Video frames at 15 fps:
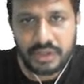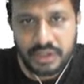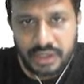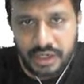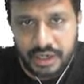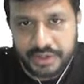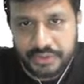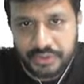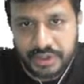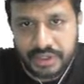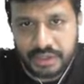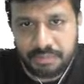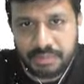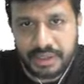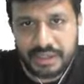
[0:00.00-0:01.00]
and unit
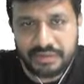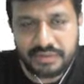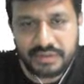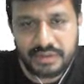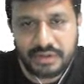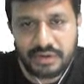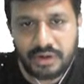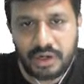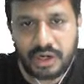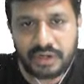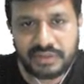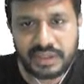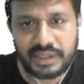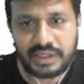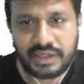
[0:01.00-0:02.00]
doublet is odd
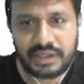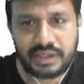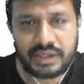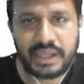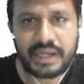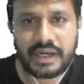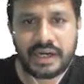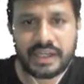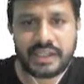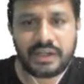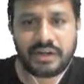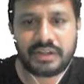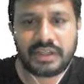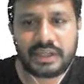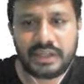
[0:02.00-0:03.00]
signal. Area under the
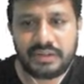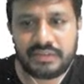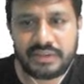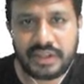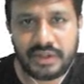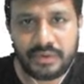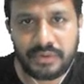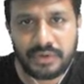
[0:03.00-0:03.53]
odd signal is 0.